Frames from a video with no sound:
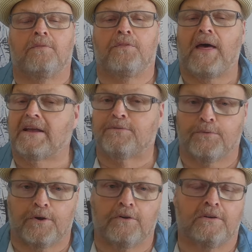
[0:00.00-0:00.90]
That's
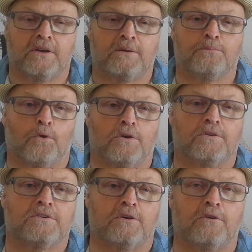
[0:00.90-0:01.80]
very
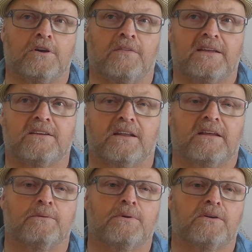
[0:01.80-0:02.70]
important. So, and that's a
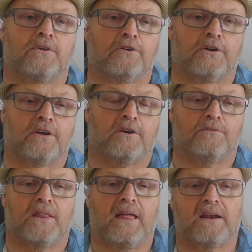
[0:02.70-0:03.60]
little bit of a learning
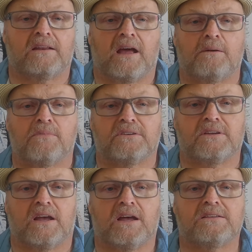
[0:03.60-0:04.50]
curve. A lot of
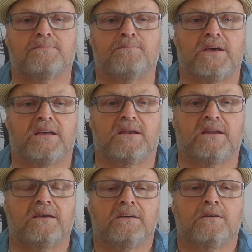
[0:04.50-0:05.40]
times us
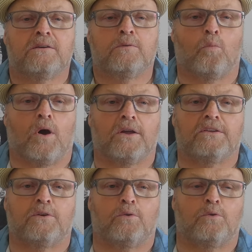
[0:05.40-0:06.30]
men
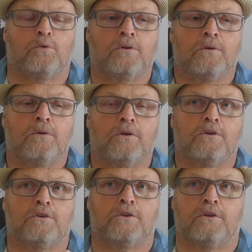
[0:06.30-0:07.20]
want to
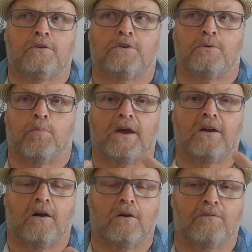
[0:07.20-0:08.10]

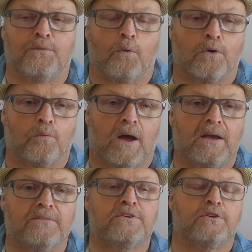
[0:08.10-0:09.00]
bring our foreign
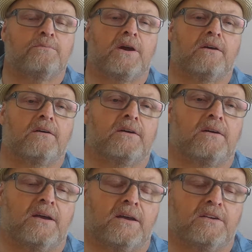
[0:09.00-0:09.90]
wives to
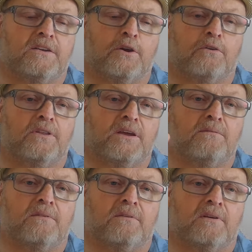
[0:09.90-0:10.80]
America and turn
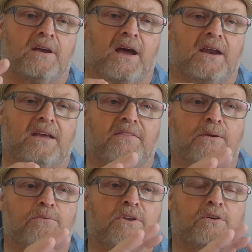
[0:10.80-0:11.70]
and kind of get
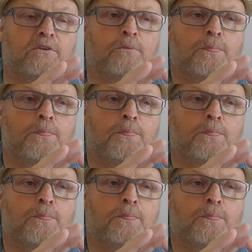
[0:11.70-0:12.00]
them to